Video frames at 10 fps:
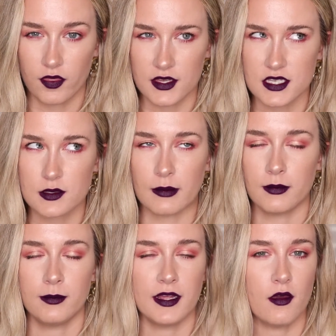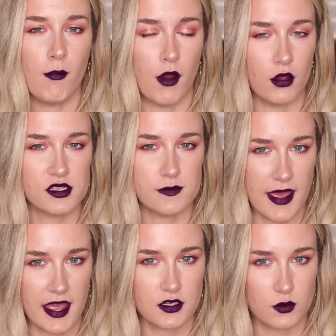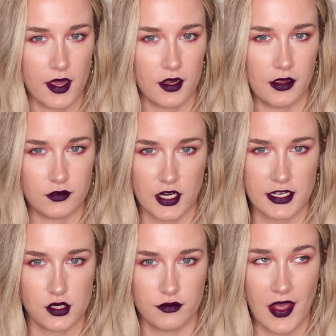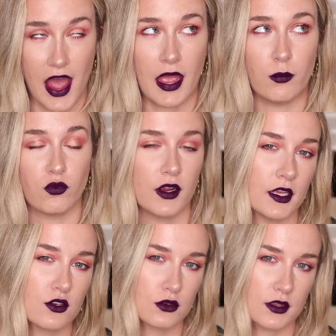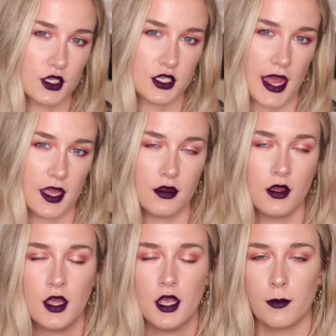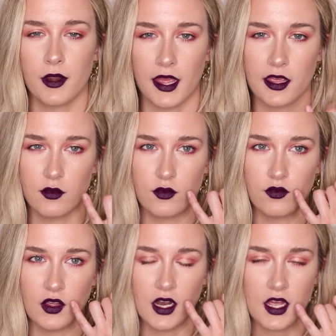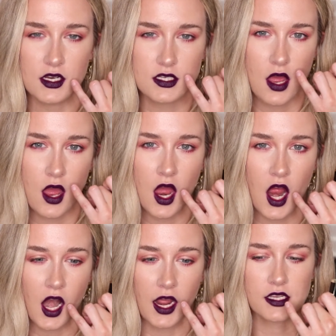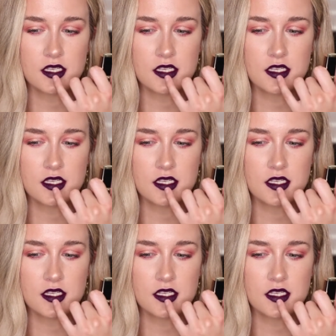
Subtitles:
This is probably the most matte one I've tried so far. I'm really enjoying the shade, but I can feel it like